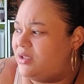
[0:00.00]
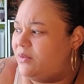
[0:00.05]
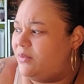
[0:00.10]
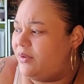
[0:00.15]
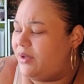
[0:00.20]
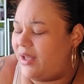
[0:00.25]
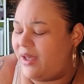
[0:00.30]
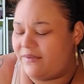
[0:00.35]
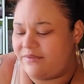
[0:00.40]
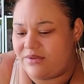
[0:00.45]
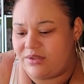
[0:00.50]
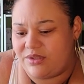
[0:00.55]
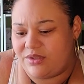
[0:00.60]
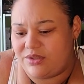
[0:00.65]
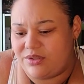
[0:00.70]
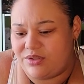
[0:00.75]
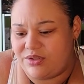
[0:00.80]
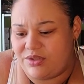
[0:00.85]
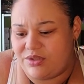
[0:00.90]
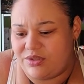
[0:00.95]
went after
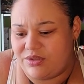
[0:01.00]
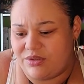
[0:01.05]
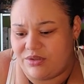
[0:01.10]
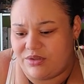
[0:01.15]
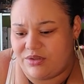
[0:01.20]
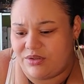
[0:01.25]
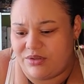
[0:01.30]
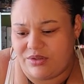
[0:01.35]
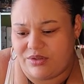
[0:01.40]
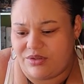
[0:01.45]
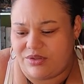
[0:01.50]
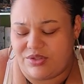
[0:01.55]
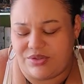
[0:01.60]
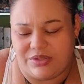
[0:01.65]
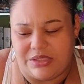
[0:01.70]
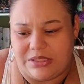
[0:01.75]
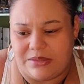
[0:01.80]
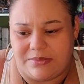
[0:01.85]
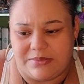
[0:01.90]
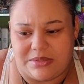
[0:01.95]
your
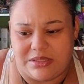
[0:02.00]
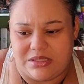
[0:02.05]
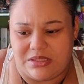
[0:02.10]
dreams.